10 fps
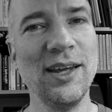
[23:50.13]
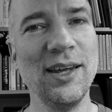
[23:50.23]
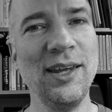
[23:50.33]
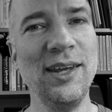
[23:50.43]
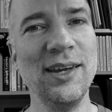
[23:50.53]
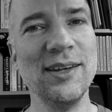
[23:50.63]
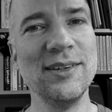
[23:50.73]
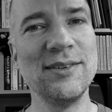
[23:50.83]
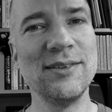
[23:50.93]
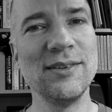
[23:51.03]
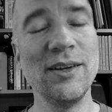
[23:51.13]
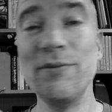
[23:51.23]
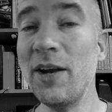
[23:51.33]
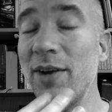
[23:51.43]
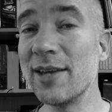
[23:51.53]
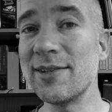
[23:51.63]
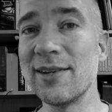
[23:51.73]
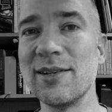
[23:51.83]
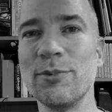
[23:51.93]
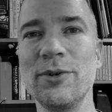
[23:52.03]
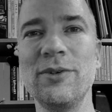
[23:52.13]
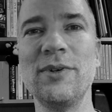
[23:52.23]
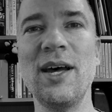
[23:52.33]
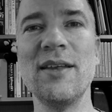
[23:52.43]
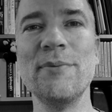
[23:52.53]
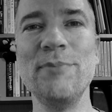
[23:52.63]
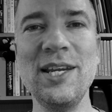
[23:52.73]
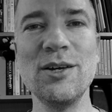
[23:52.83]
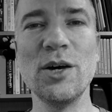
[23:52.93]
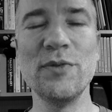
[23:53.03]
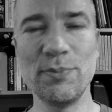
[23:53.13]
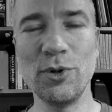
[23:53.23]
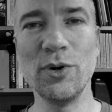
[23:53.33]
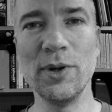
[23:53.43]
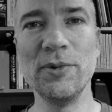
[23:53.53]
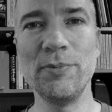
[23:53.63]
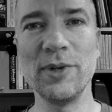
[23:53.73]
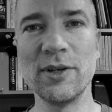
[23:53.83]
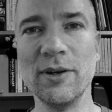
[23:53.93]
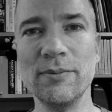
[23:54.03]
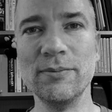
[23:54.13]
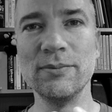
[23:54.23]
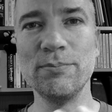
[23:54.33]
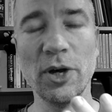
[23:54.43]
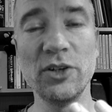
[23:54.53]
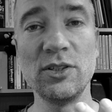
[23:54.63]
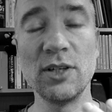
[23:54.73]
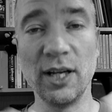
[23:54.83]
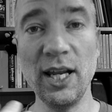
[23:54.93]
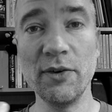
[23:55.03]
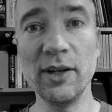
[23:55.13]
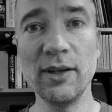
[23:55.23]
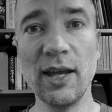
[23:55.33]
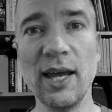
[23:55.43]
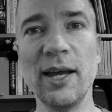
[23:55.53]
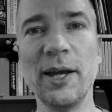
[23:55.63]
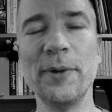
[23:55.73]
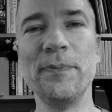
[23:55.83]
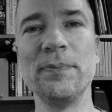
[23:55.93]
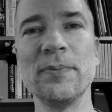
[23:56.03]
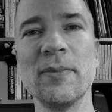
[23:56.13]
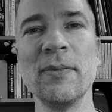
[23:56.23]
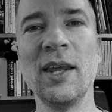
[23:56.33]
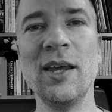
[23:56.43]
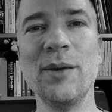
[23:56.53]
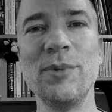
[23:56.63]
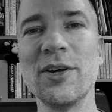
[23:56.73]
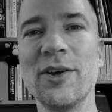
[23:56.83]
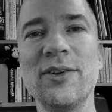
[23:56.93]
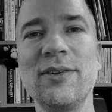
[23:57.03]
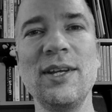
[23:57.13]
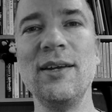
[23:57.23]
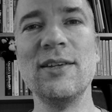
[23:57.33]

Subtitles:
he is very accessible. The meaning of his poems become much clearer, because the